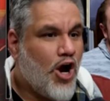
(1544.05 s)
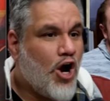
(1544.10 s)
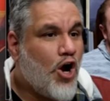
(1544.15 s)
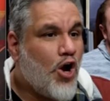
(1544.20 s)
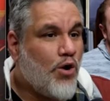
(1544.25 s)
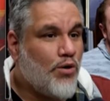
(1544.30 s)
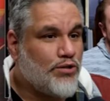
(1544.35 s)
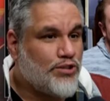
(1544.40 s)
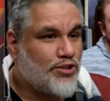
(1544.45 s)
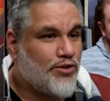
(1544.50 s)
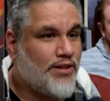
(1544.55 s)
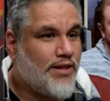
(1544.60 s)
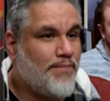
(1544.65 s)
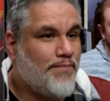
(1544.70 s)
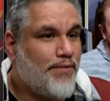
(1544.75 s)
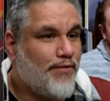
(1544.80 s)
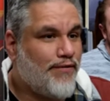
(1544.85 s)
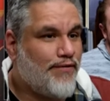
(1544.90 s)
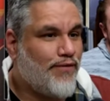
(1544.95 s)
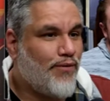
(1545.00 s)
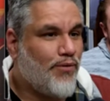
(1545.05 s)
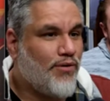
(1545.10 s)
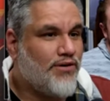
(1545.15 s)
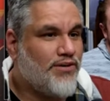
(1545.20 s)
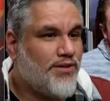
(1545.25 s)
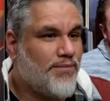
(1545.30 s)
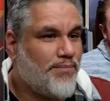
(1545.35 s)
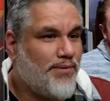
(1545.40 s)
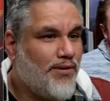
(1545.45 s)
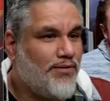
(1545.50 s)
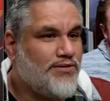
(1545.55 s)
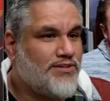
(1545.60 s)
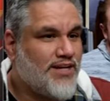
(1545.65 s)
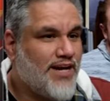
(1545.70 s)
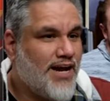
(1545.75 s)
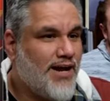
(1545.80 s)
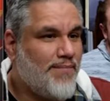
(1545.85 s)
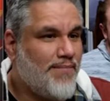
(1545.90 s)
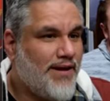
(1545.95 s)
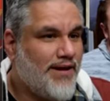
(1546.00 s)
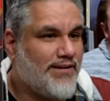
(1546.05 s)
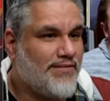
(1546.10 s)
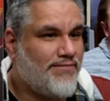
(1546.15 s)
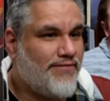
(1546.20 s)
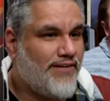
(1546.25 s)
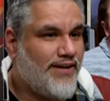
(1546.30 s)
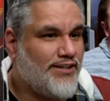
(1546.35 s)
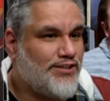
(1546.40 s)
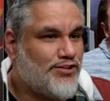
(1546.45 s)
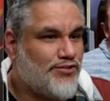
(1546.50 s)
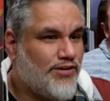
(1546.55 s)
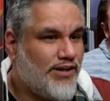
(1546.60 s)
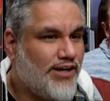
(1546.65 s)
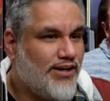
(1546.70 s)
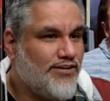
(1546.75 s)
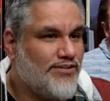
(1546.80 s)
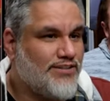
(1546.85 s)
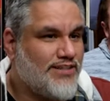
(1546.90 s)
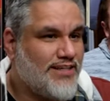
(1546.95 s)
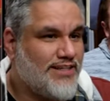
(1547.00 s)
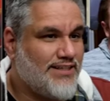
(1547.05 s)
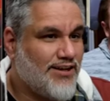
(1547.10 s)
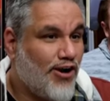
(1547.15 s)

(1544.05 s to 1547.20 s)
Oh, so then before the post-combat phase triggers, he's right.